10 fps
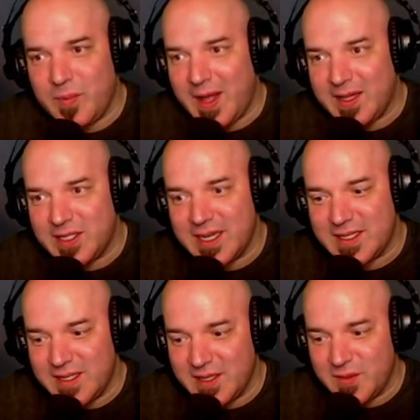
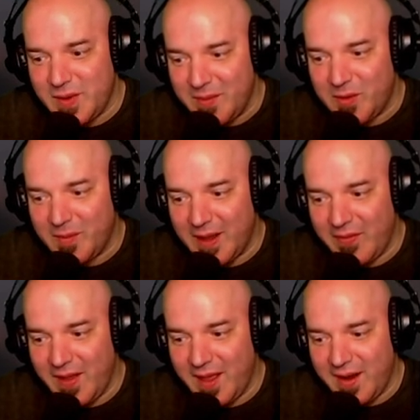apologize to other people
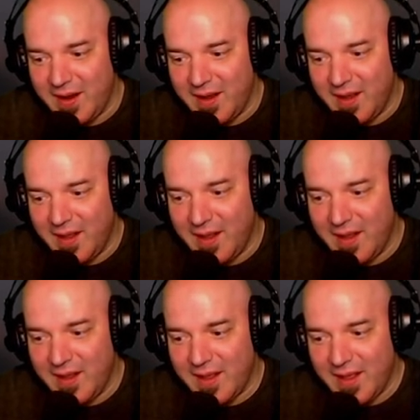about that.
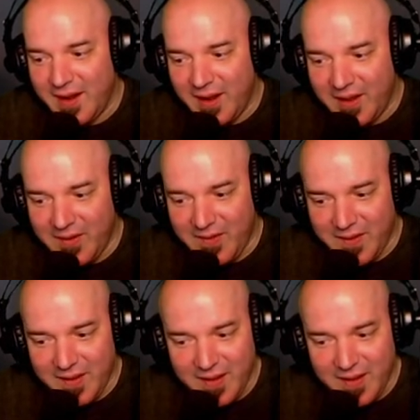You know?